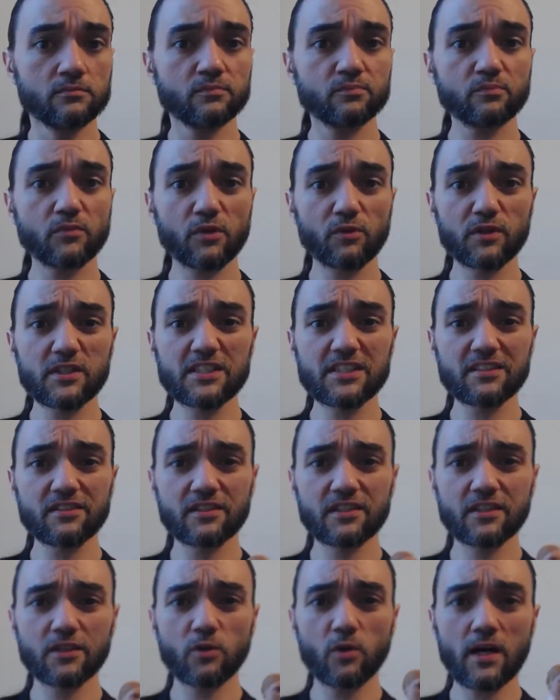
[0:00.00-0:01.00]
I recently
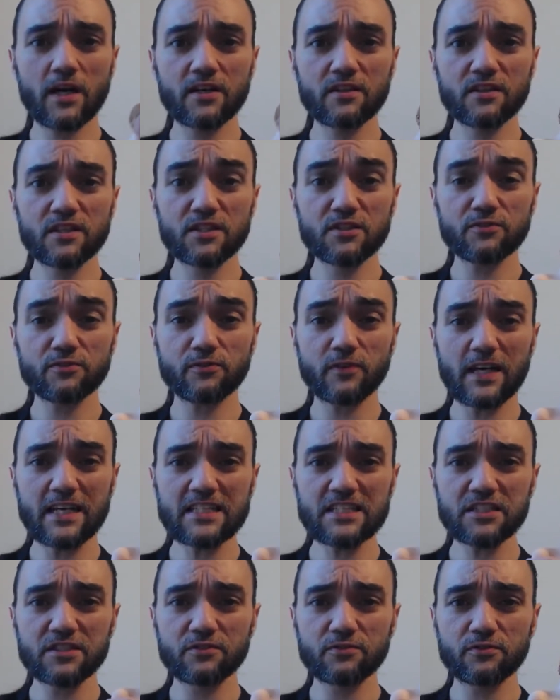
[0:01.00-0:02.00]
acquired this
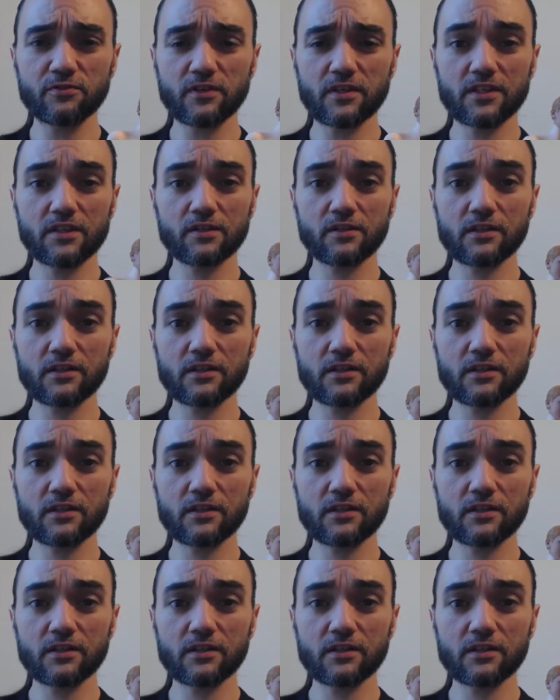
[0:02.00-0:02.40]
Fison figure